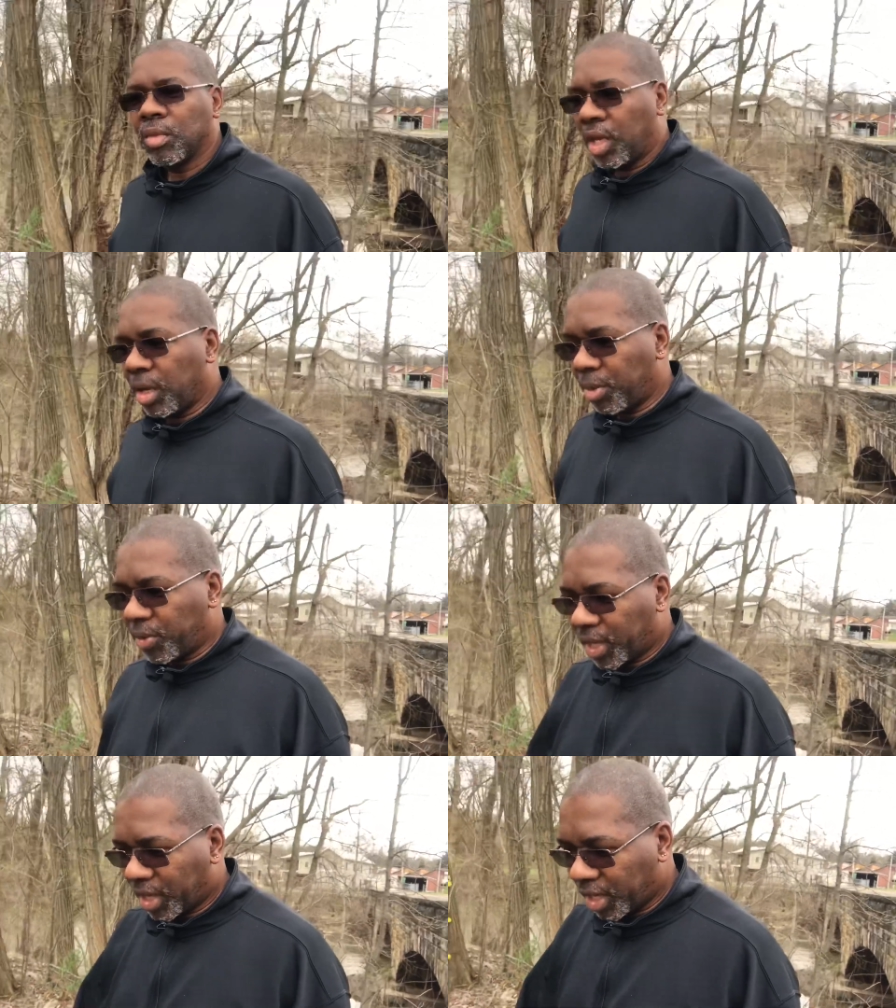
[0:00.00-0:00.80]
Yeah, but
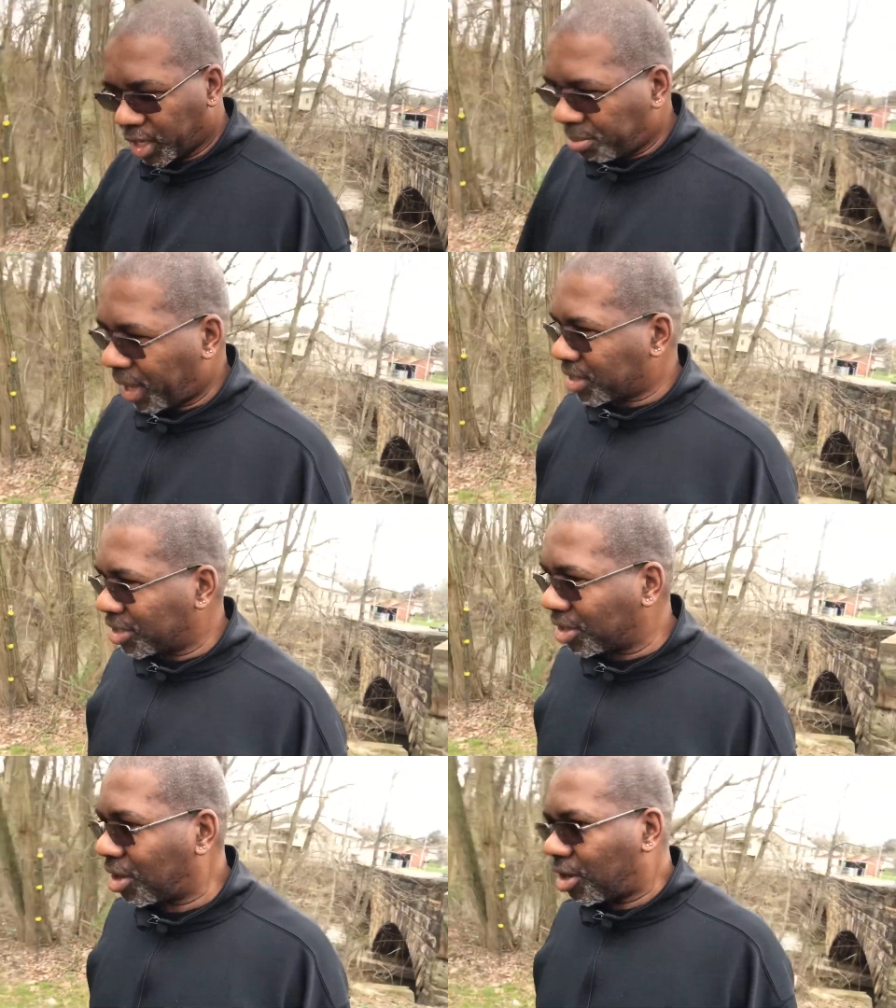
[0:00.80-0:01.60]
we got to head back to
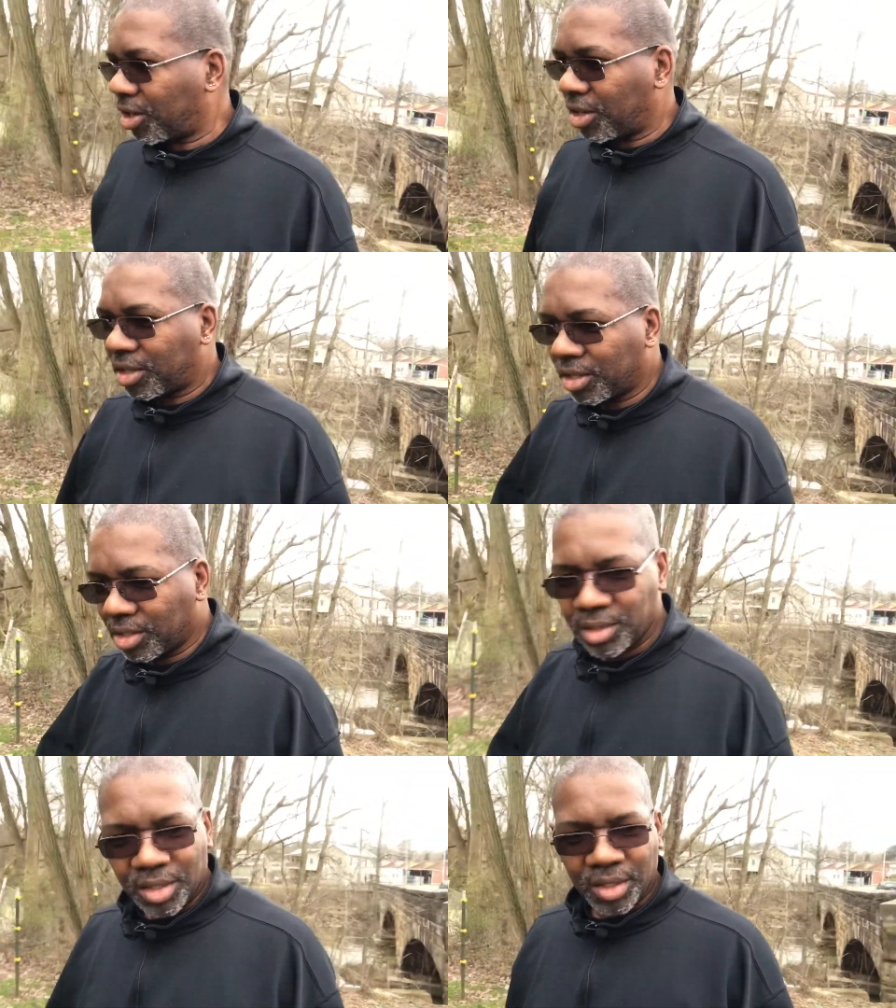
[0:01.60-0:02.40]
the car.
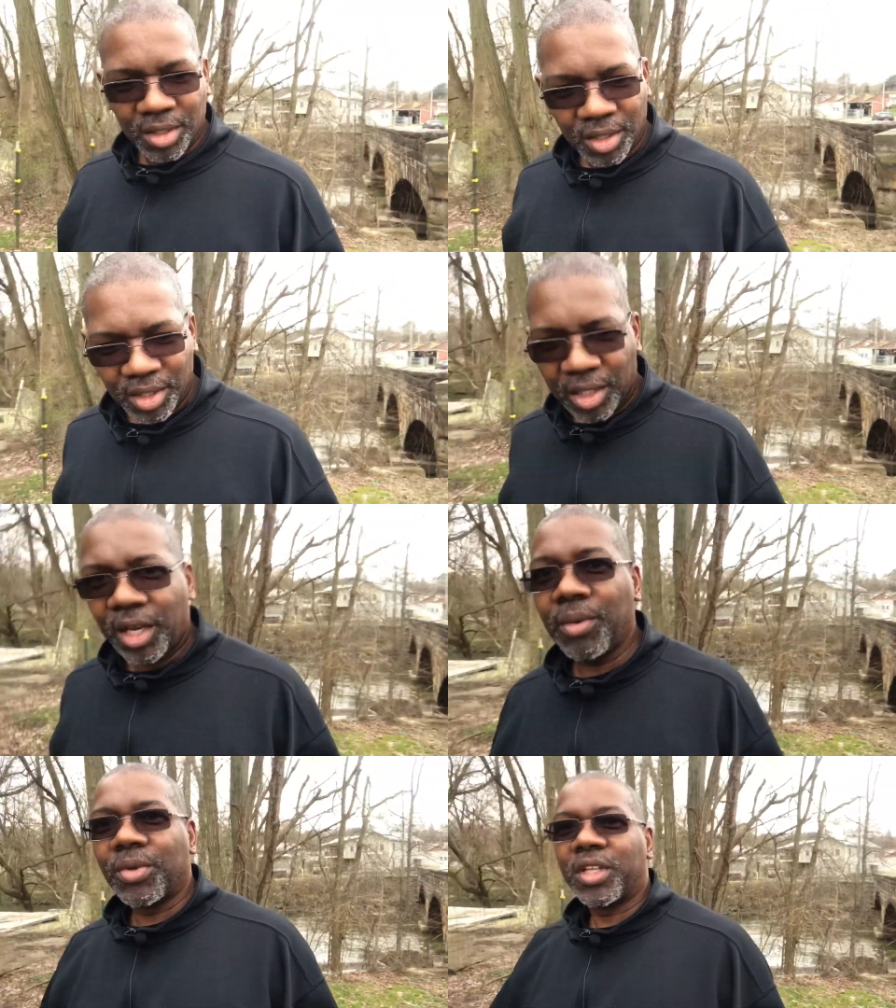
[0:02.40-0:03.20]

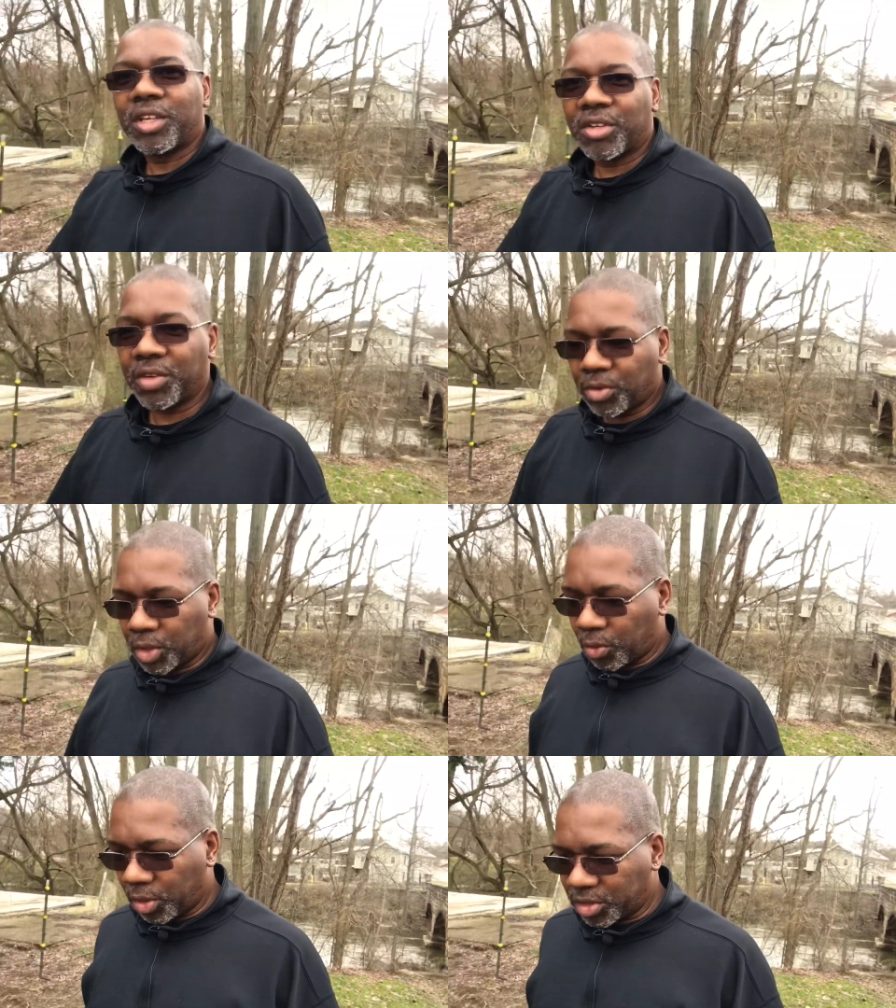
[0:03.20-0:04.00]
I really don't even want
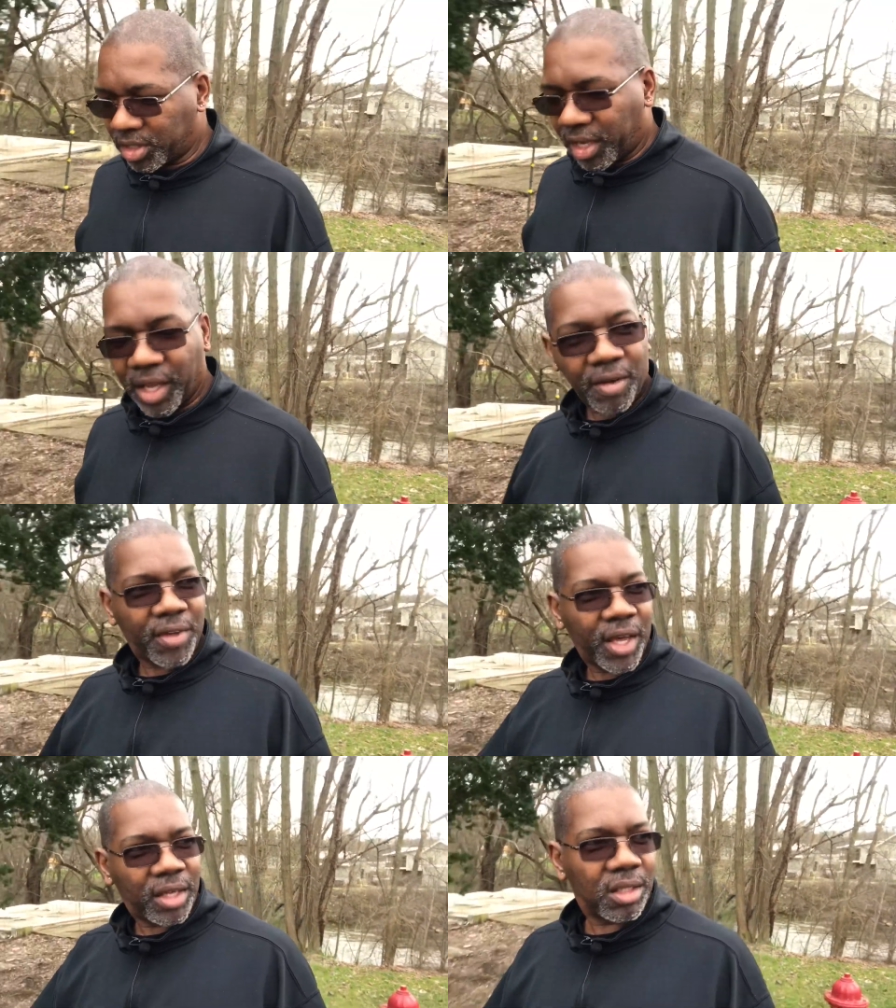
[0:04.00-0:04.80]
to work today. I've
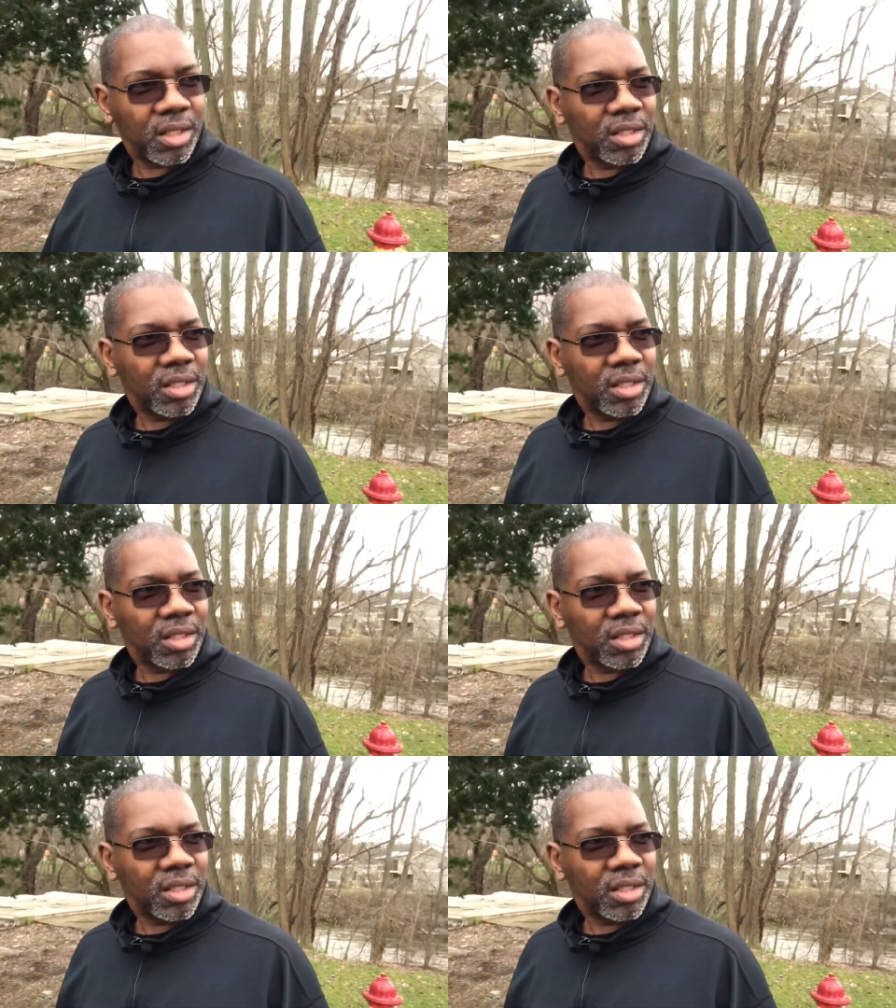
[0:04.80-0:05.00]
had,